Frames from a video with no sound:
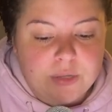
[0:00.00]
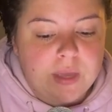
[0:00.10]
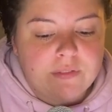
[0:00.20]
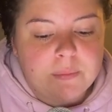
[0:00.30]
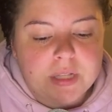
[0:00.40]
You
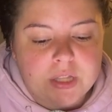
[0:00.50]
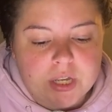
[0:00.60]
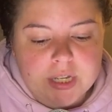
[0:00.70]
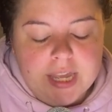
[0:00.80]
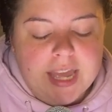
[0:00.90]
gave him a
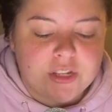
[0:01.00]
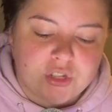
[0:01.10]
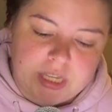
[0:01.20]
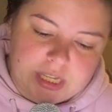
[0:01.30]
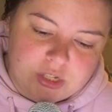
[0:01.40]
look and
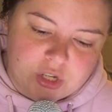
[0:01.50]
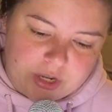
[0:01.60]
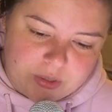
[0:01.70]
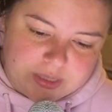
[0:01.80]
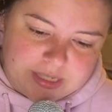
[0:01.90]
he
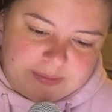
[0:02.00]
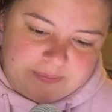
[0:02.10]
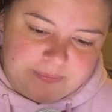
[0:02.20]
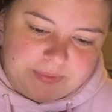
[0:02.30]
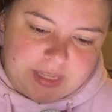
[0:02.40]
chuckled.
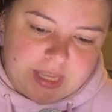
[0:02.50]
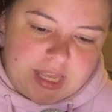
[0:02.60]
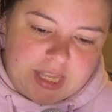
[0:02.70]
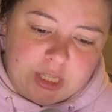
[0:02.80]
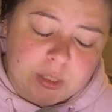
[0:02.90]

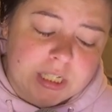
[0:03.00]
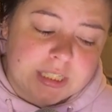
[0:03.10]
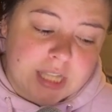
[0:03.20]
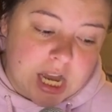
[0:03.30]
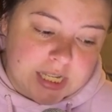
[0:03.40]
"You look
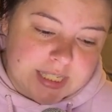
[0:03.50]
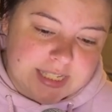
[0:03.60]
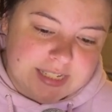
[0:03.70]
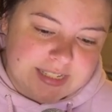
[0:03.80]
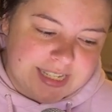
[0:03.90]

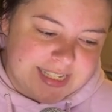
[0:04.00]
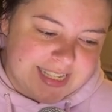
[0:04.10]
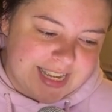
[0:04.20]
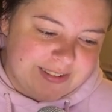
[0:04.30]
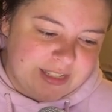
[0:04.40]
lost," he
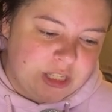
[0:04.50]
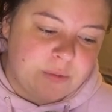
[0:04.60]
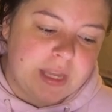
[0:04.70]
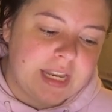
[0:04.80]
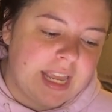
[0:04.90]
said.
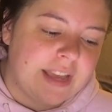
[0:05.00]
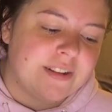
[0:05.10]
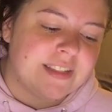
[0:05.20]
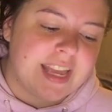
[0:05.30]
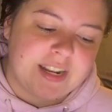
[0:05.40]
You
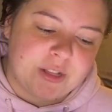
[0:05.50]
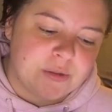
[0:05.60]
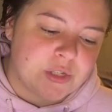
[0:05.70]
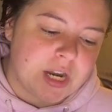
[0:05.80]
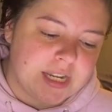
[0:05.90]
inhaled and
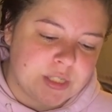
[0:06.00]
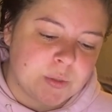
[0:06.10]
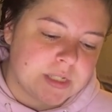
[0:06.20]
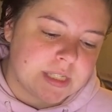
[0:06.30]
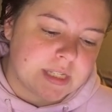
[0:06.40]
closed your eyes
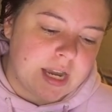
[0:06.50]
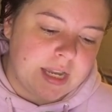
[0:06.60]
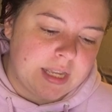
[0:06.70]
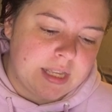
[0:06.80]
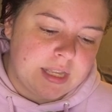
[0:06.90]
towards the
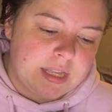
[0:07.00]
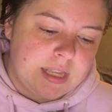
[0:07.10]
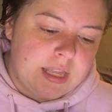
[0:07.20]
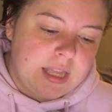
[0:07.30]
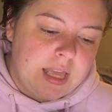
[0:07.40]
sky.
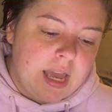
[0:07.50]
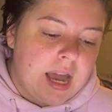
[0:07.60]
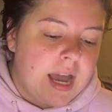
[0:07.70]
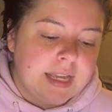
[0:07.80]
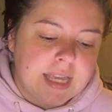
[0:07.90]

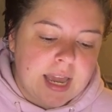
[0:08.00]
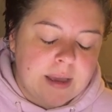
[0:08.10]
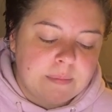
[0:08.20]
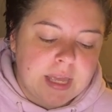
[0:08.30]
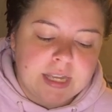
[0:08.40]
"I
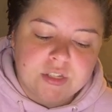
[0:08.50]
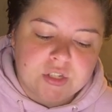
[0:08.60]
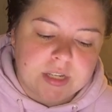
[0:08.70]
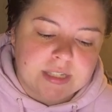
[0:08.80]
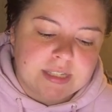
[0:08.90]
am. It's
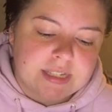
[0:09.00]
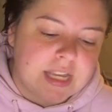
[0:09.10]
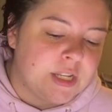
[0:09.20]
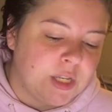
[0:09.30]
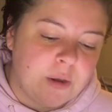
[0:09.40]
just
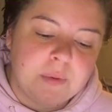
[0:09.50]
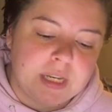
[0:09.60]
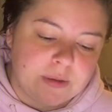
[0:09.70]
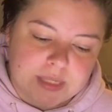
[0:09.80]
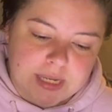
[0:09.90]
no one
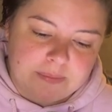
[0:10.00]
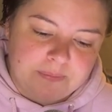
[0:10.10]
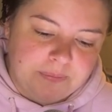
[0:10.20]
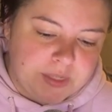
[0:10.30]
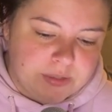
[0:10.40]
knows it,"
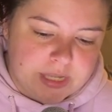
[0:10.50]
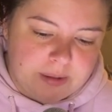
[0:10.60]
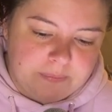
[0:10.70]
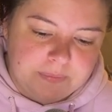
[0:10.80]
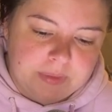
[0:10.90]
you
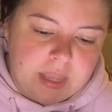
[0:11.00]
said.